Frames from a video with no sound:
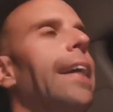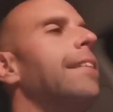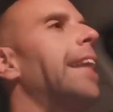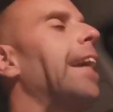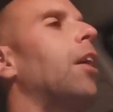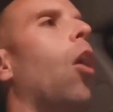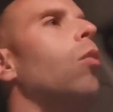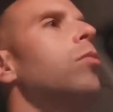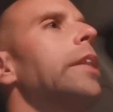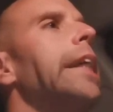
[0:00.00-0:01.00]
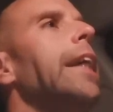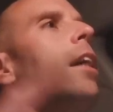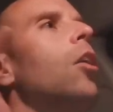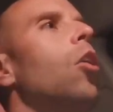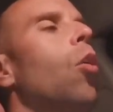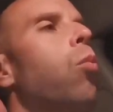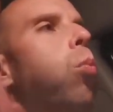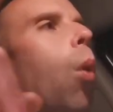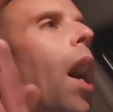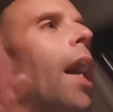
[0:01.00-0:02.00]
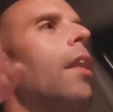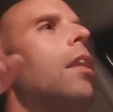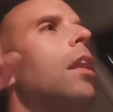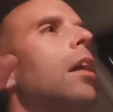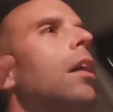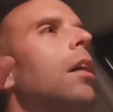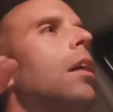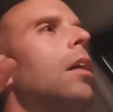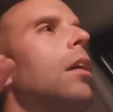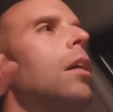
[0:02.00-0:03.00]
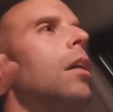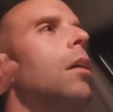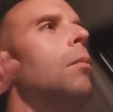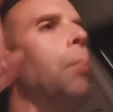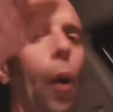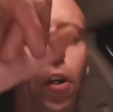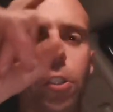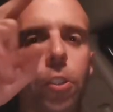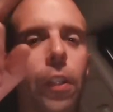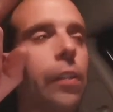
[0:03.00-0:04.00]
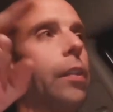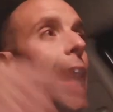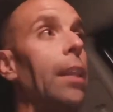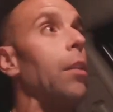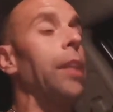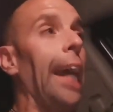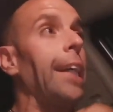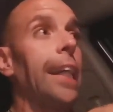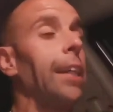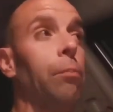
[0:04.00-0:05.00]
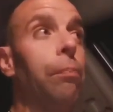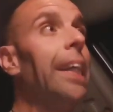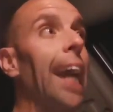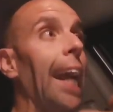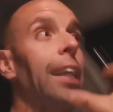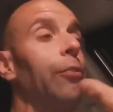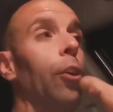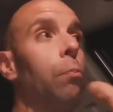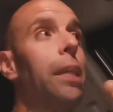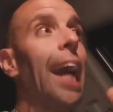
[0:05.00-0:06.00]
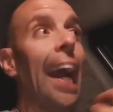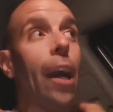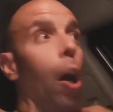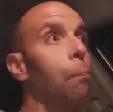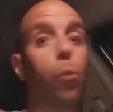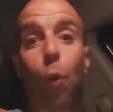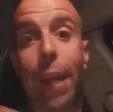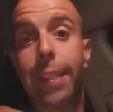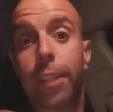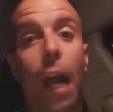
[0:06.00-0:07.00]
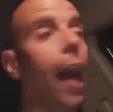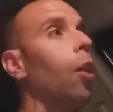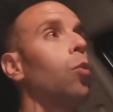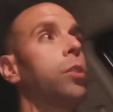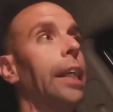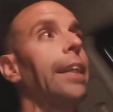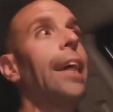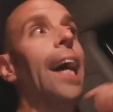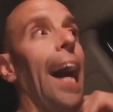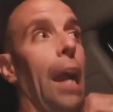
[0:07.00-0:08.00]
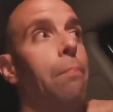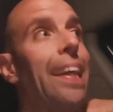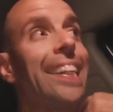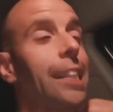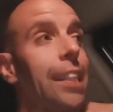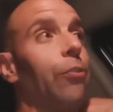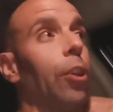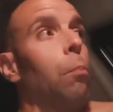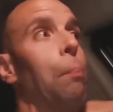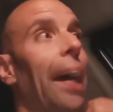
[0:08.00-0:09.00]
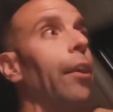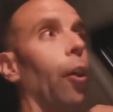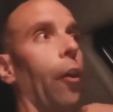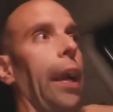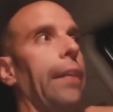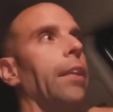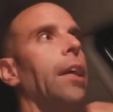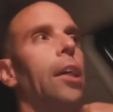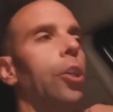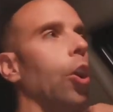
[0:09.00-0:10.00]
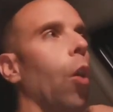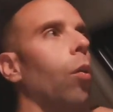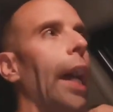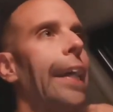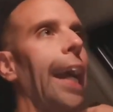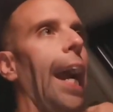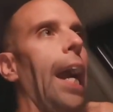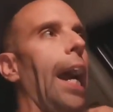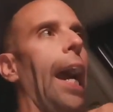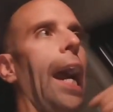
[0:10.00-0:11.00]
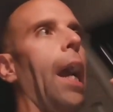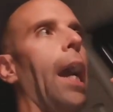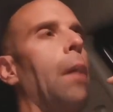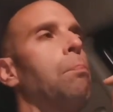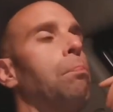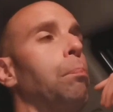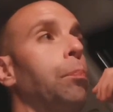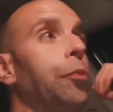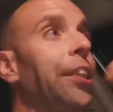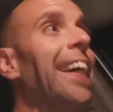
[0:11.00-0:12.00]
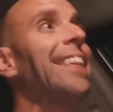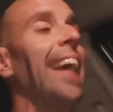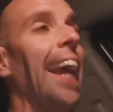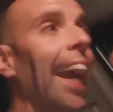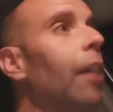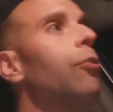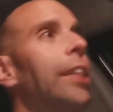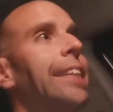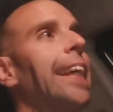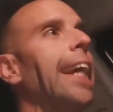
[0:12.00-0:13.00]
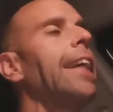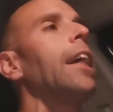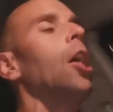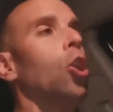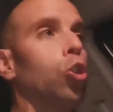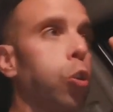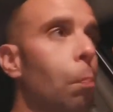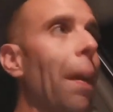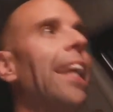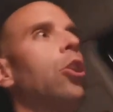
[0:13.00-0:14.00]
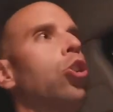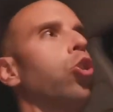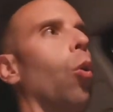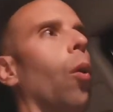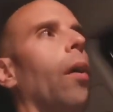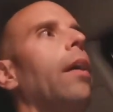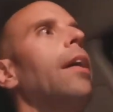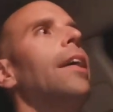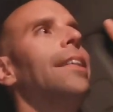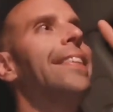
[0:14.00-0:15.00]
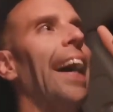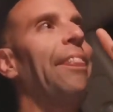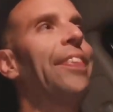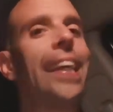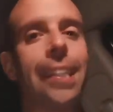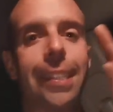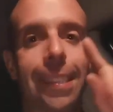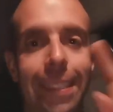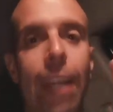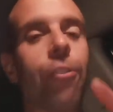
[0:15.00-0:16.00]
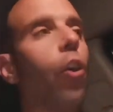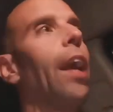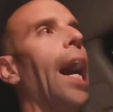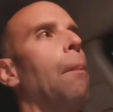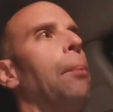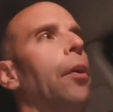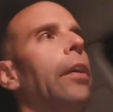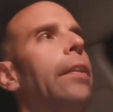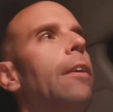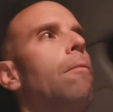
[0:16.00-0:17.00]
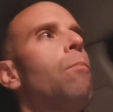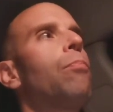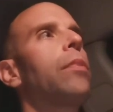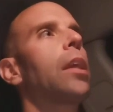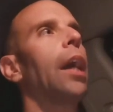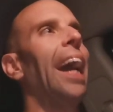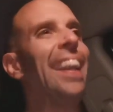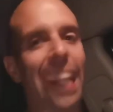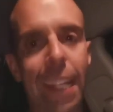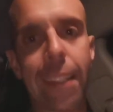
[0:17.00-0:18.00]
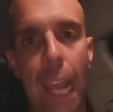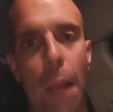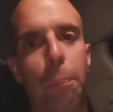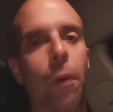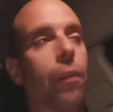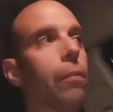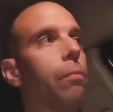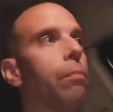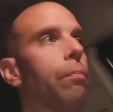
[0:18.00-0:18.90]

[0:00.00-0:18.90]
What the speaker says: It take only one person, and like me, even me, I upgrade the house and I make it even better, and you know, like I did everything to make sure that this never happened, and it happened.